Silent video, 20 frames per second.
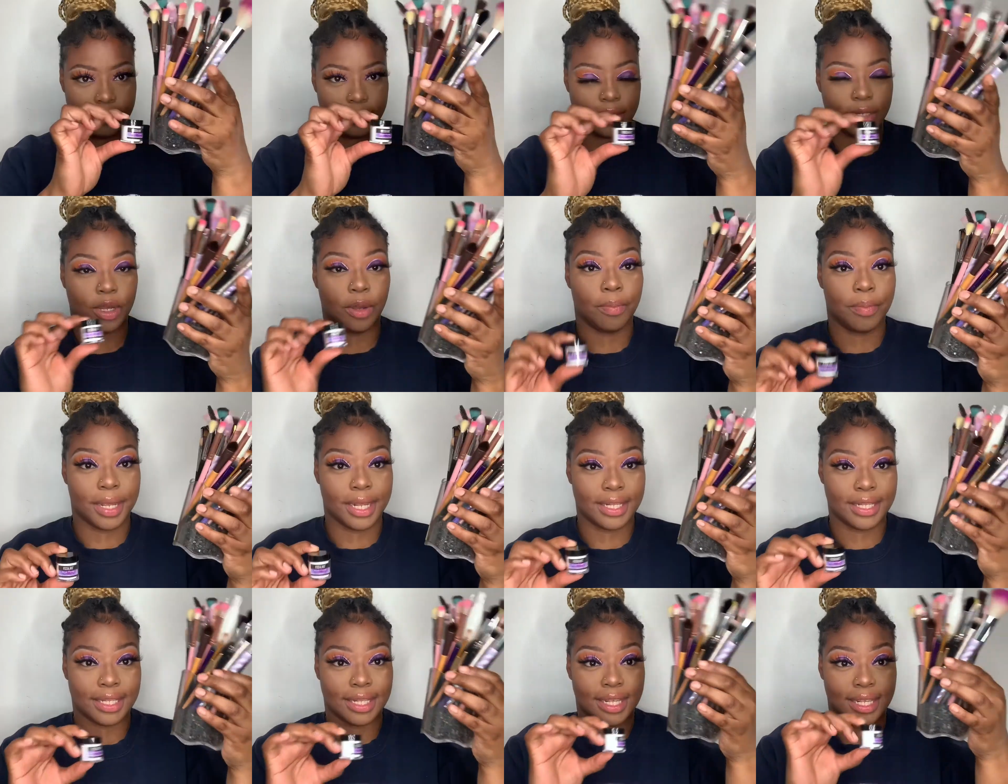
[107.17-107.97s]
compared
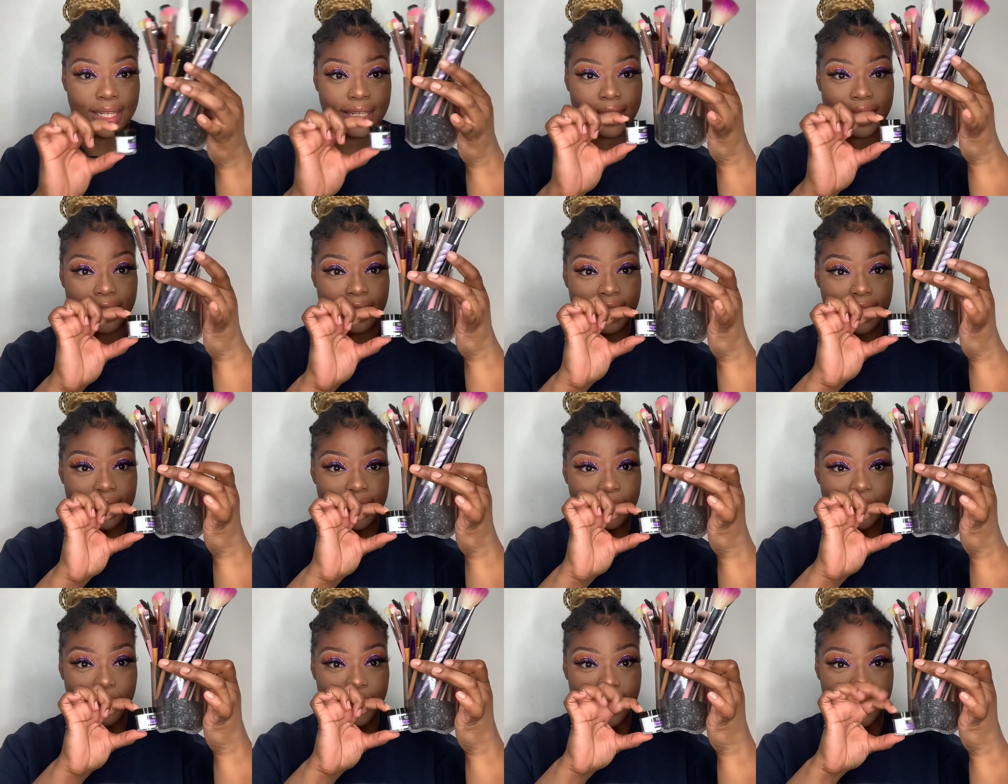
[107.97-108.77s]
to this look how
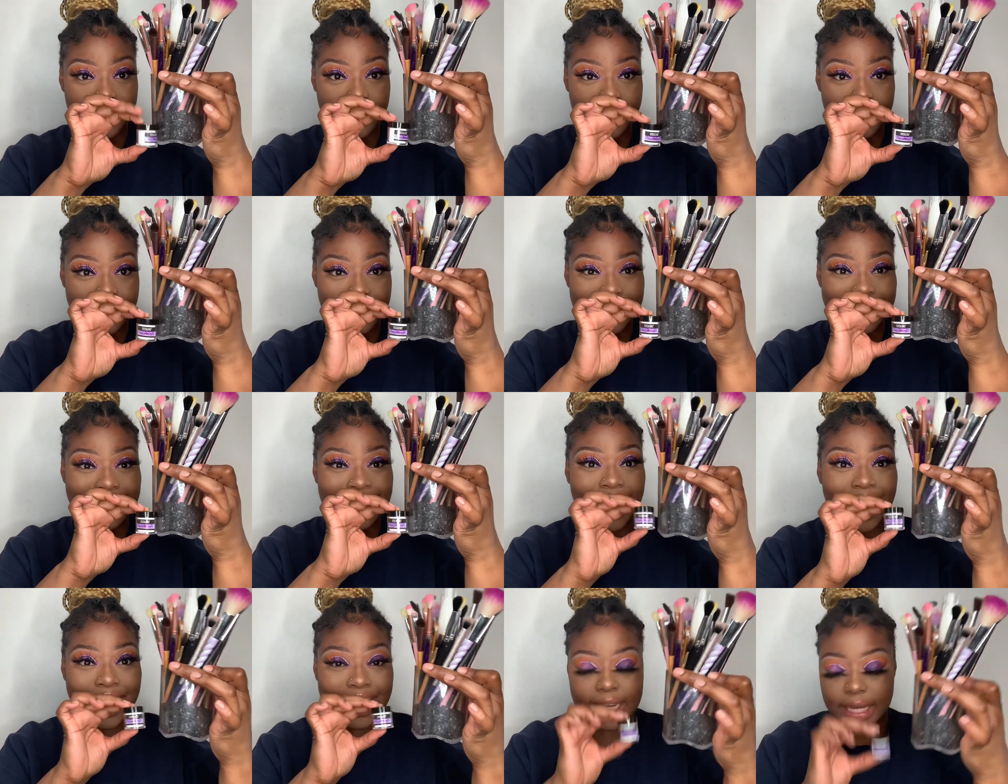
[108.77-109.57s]
small it is it's
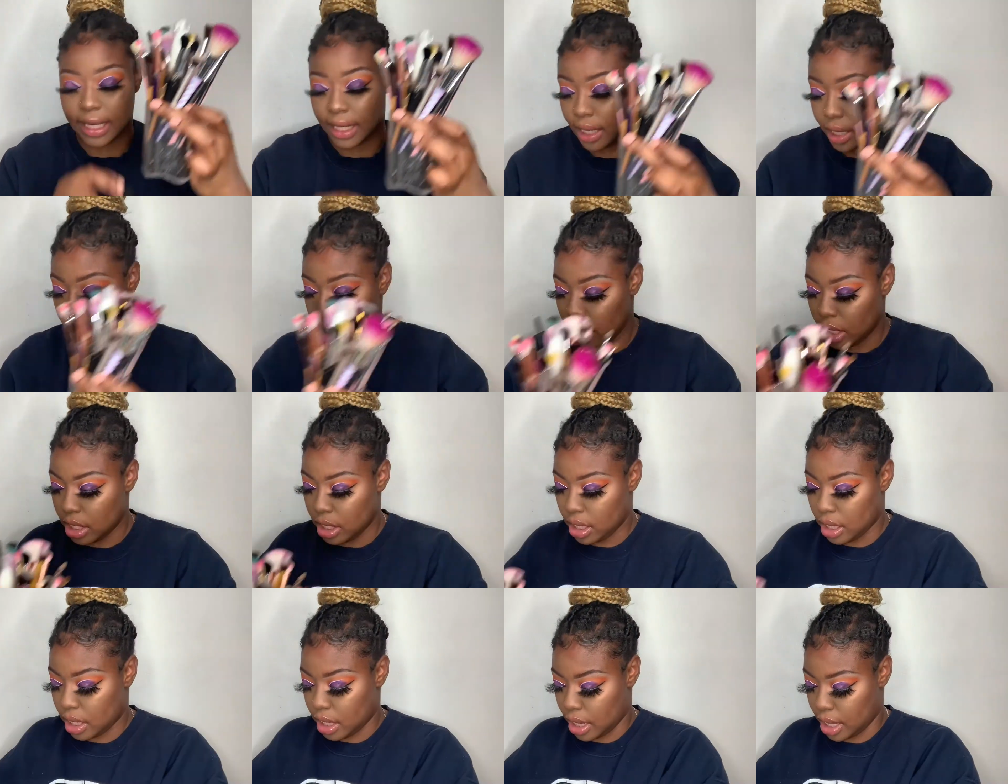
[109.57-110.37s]
tiny
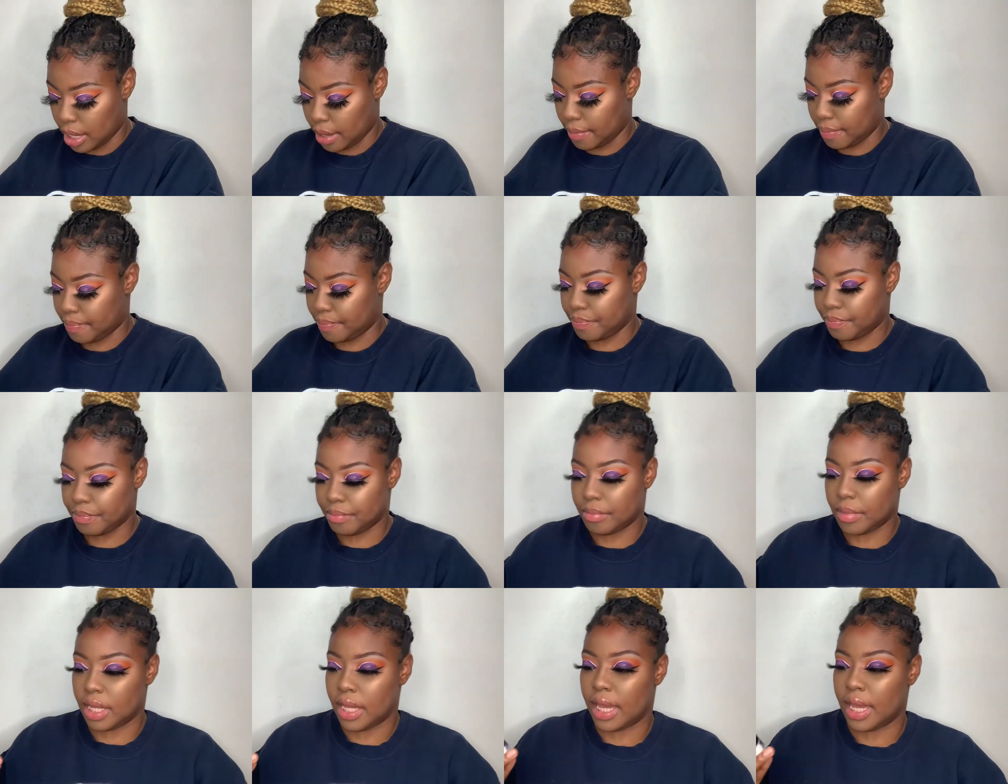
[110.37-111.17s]
um
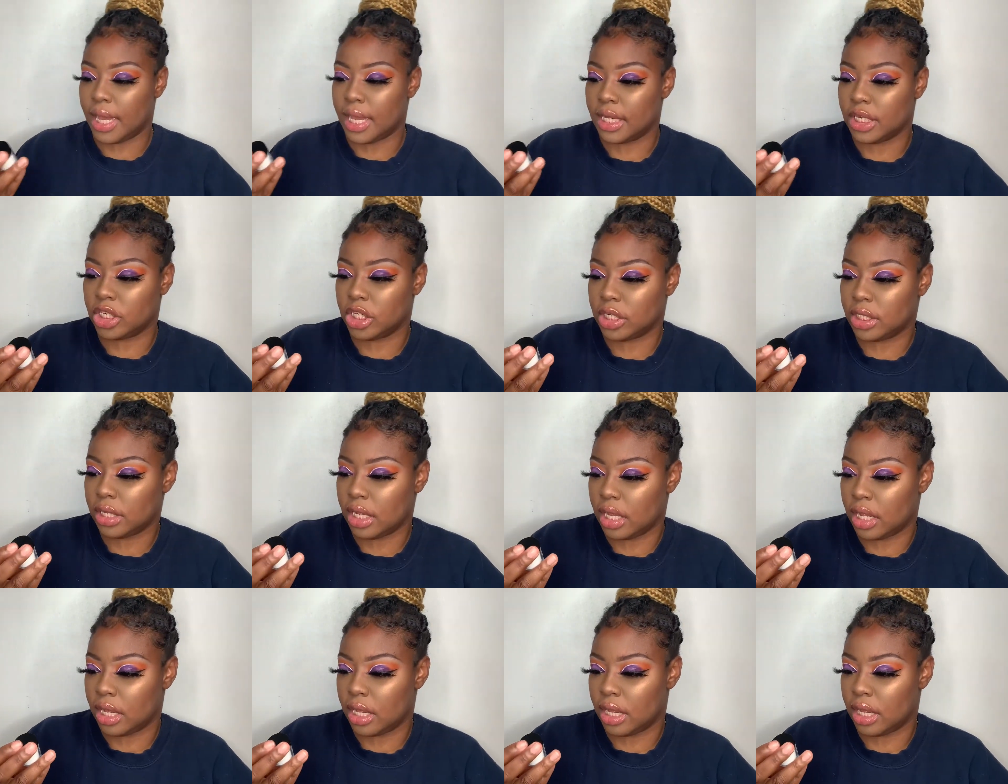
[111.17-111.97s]
but yeah it's just
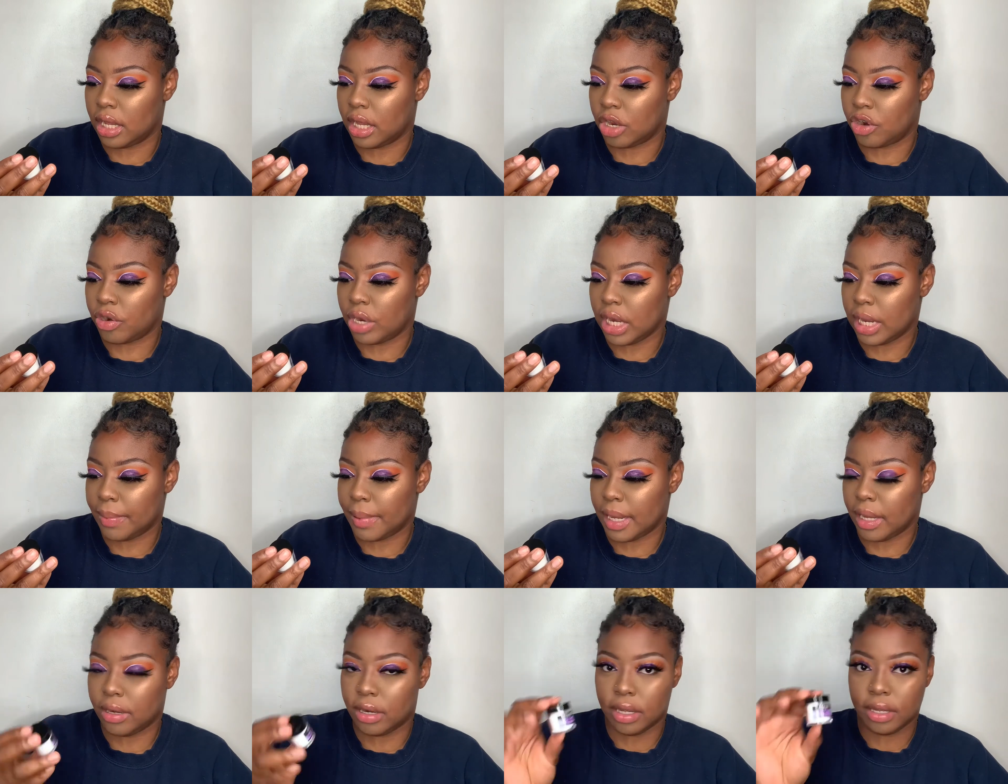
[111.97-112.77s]
uh, acrylic
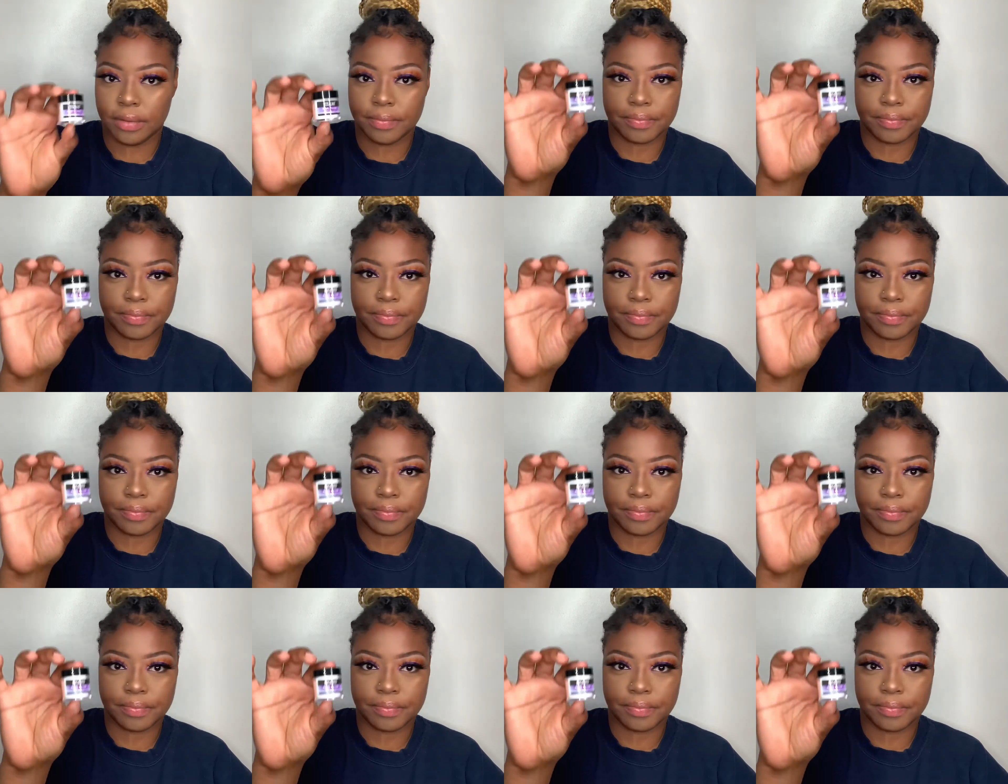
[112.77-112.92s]
powder